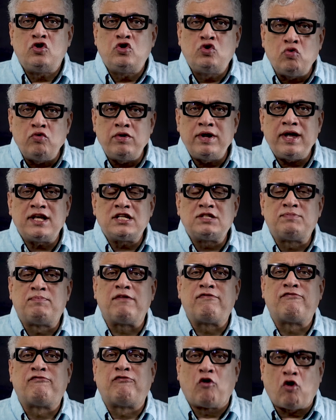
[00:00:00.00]
two days
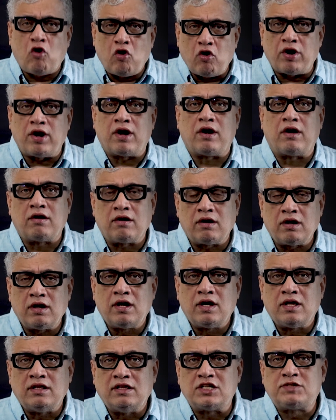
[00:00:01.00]
before
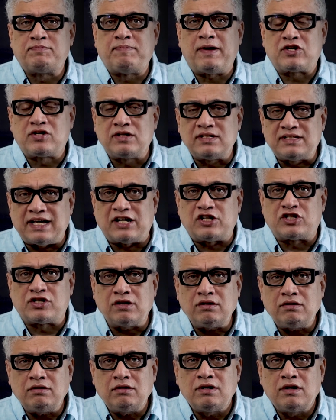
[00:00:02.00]
the special
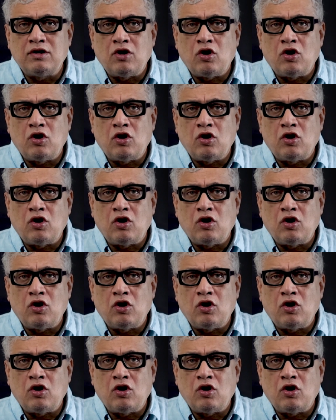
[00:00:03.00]
session,